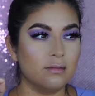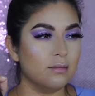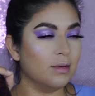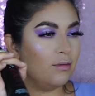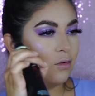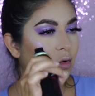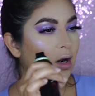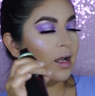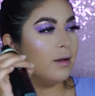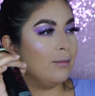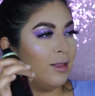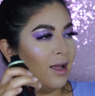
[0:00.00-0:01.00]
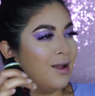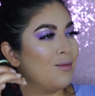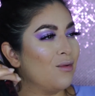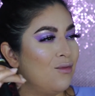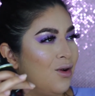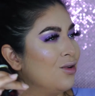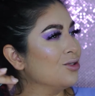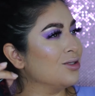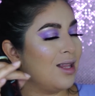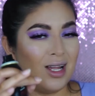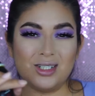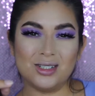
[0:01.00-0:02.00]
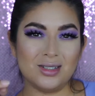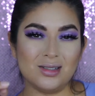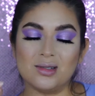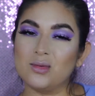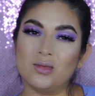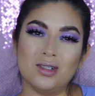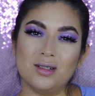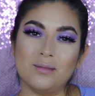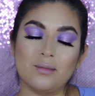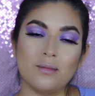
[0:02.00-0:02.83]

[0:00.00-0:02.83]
Before I apply my false lashes. What?